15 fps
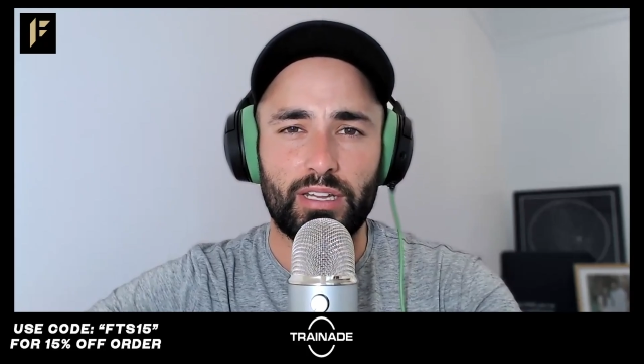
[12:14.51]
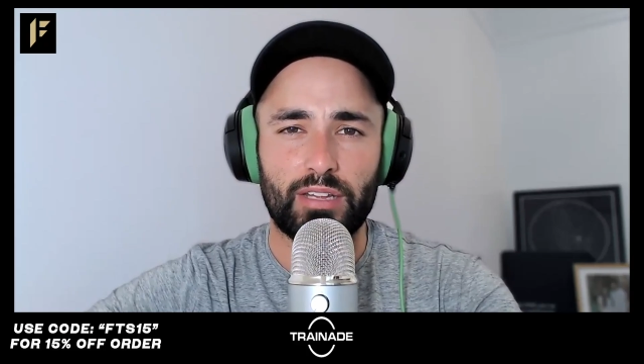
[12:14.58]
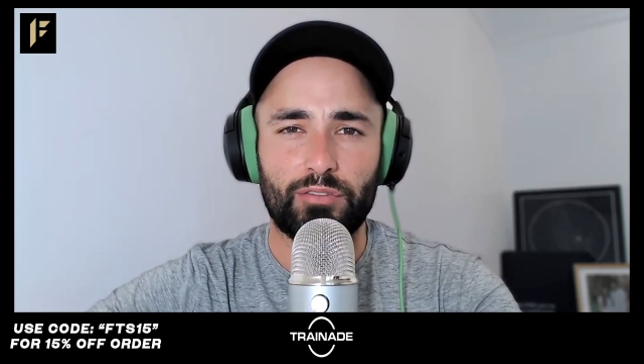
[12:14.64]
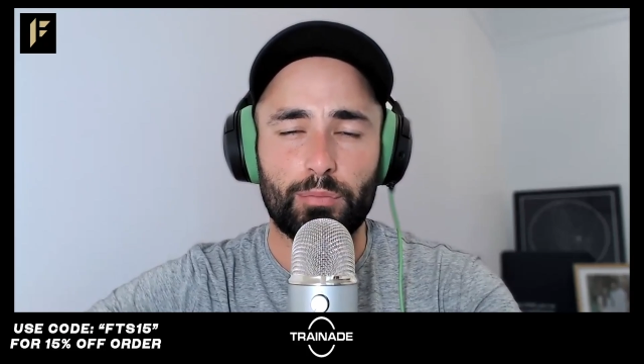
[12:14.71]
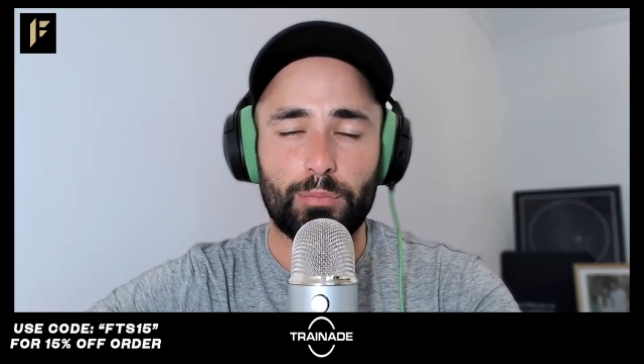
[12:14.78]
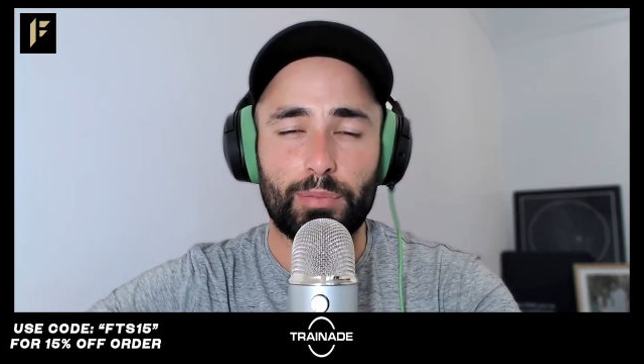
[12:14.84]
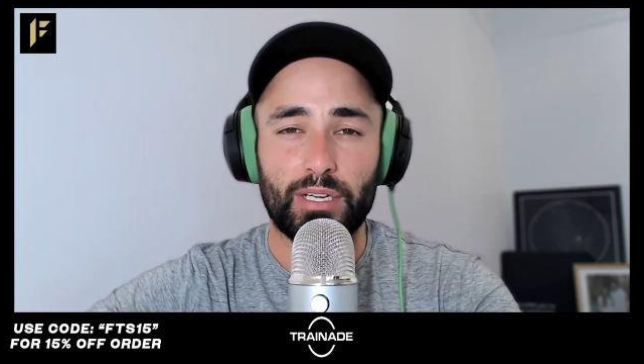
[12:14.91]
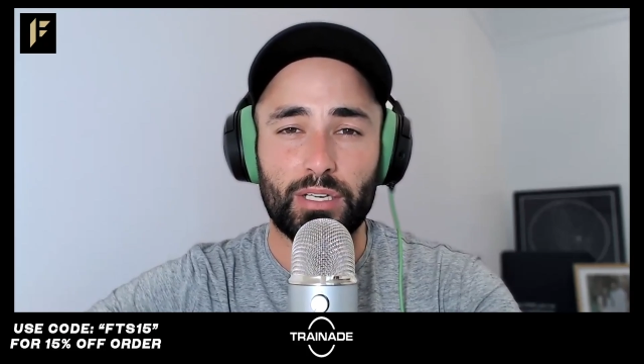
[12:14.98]
If
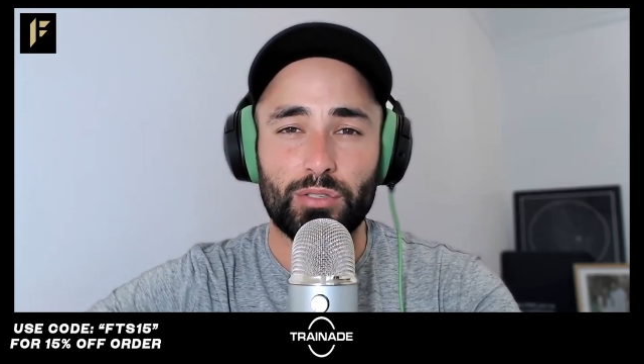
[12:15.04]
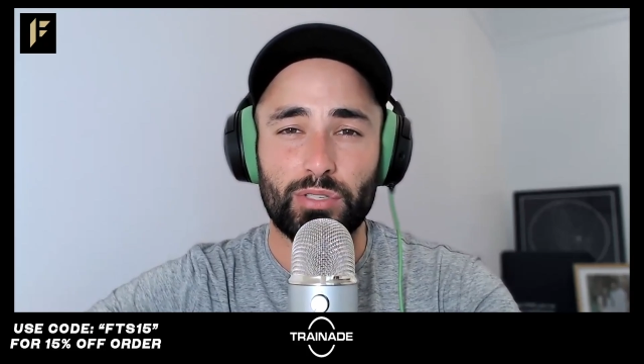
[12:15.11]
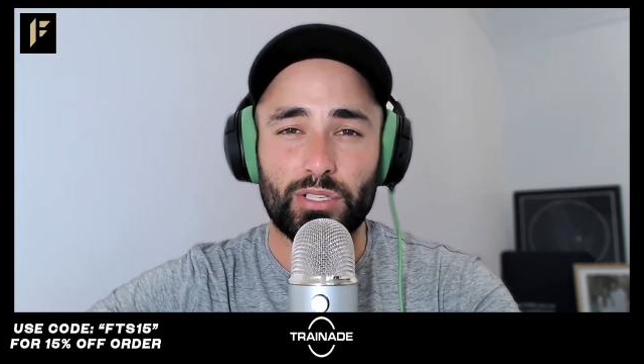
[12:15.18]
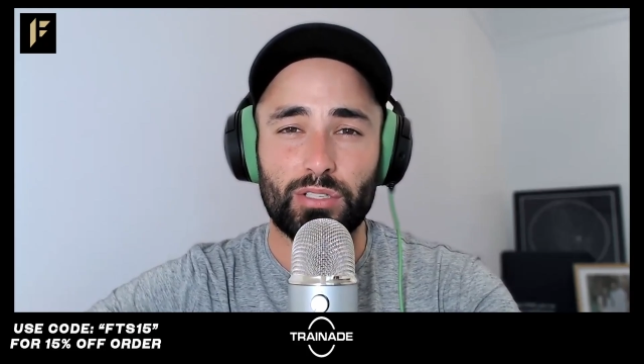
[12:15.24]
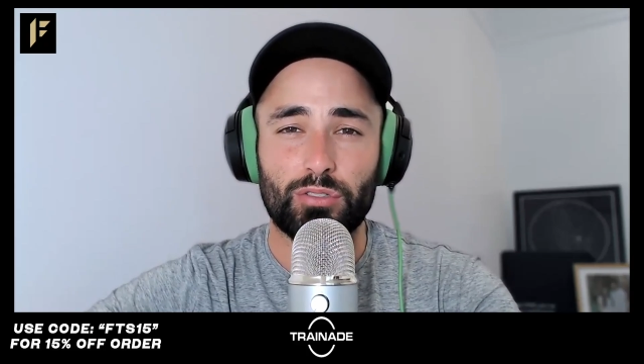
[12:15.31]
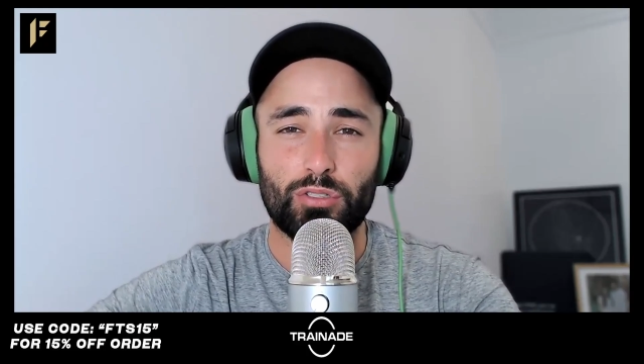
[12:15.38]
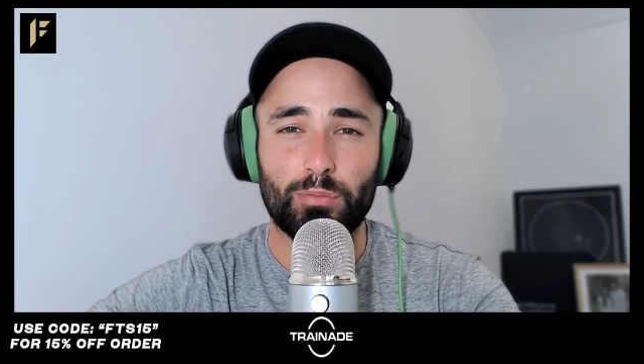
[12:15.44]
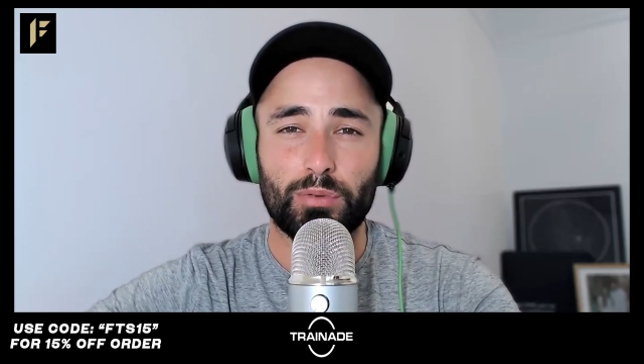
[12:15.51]
you're picking
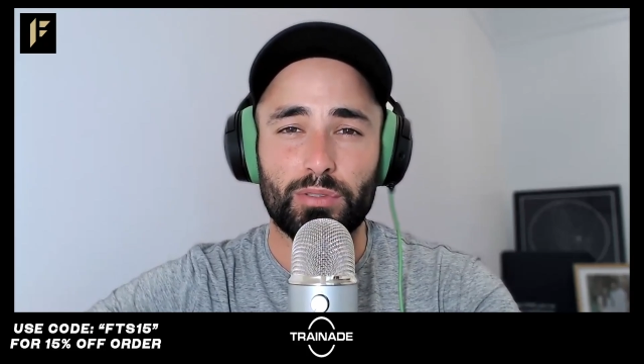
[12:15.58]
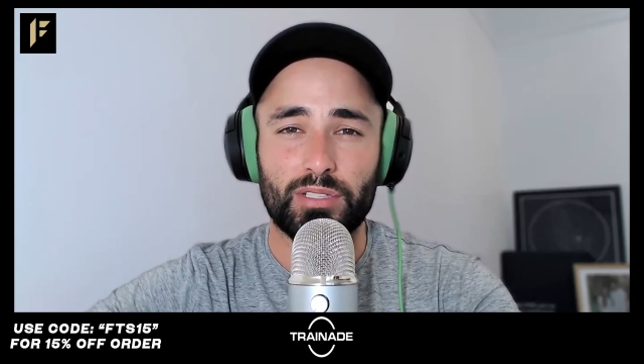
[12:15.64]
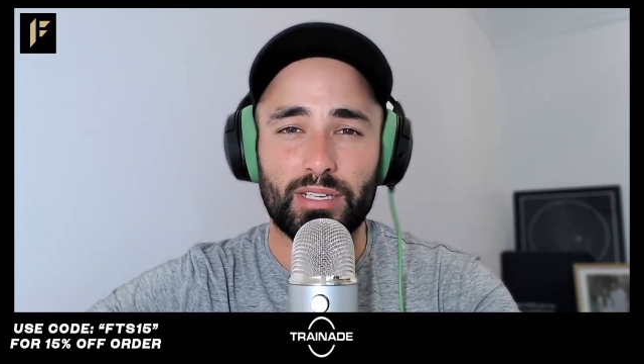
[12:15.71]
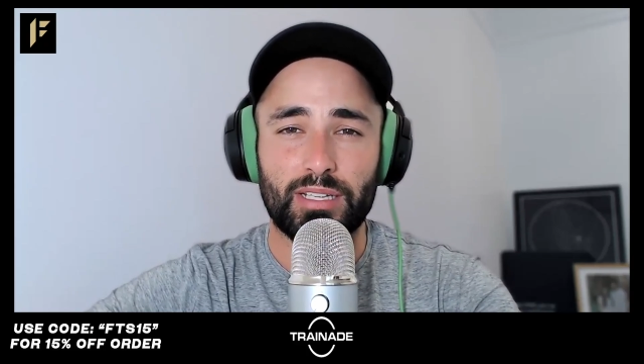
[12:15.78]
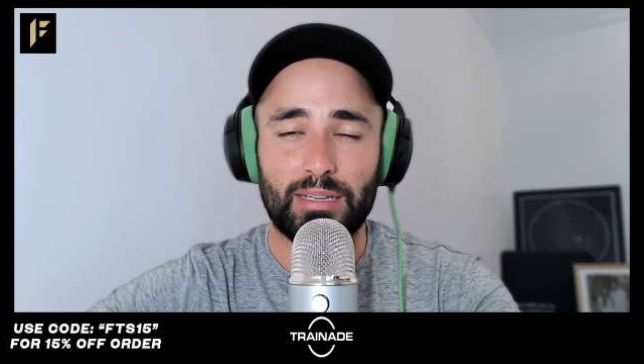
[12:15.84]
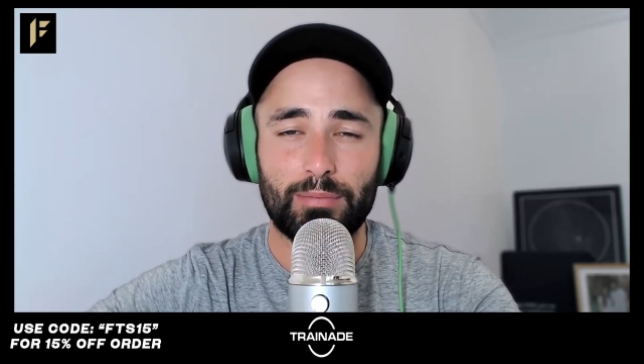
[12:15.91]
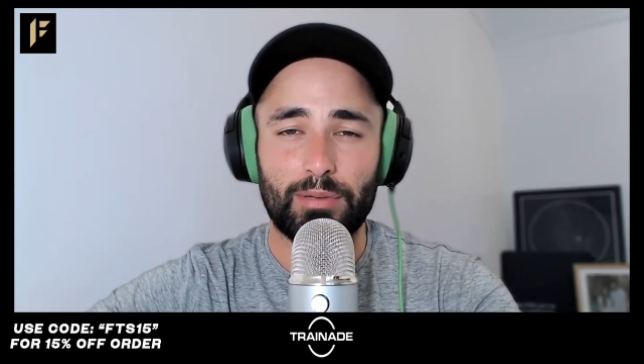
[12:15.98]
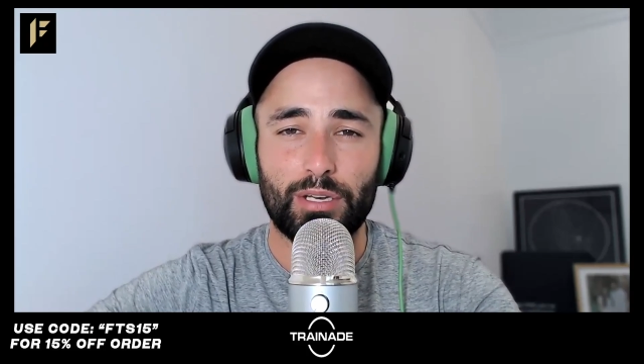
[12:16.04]
Dricus Du
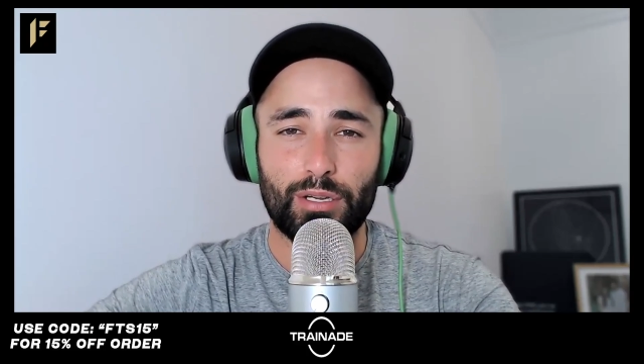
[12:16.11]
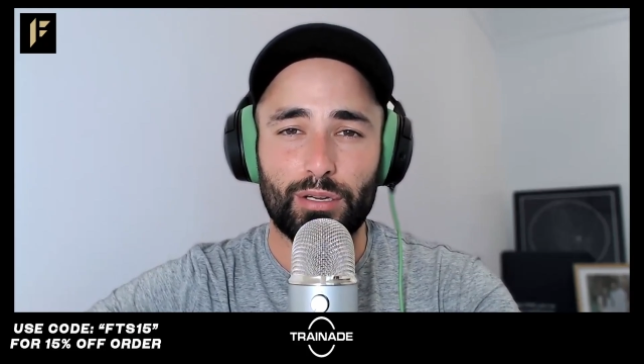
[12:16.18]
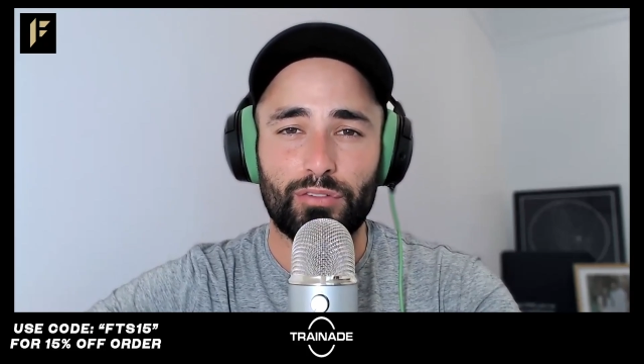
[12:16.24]
Plessis, let me know.